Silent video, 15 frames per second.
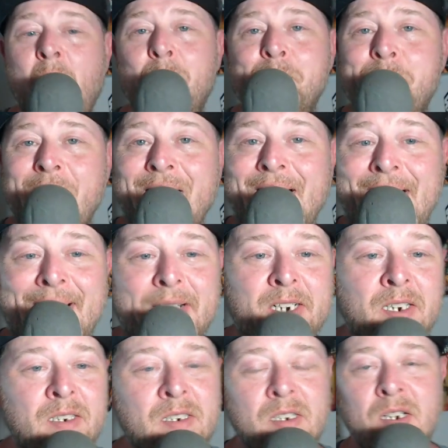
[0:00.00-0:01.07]
Well,
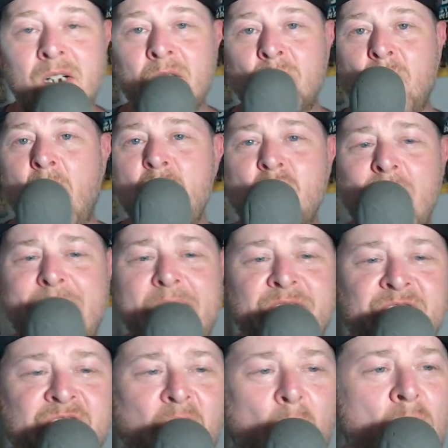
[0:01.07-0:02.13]
back. Road
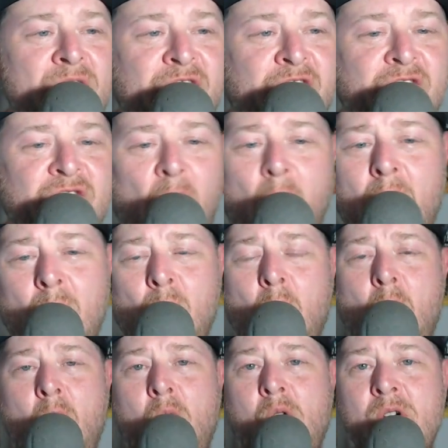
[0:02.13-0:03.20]
Rants on Star
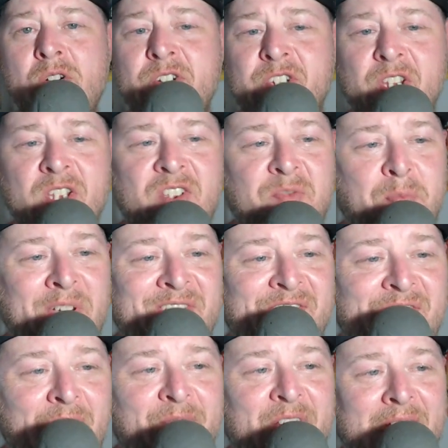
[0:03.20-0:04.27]
Wars,
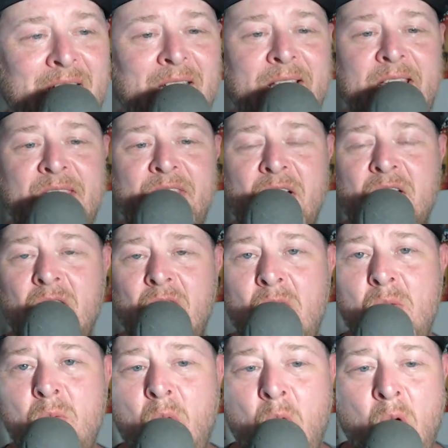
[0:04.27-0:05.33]
specifically the
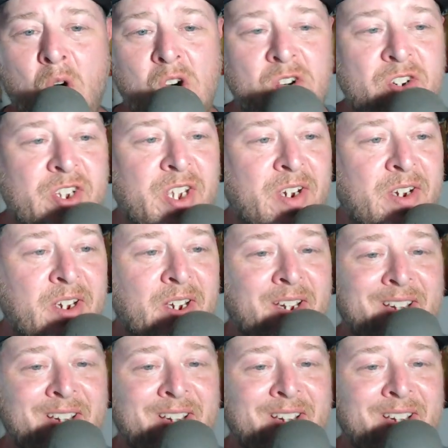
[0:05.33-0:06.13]
Clone Wars.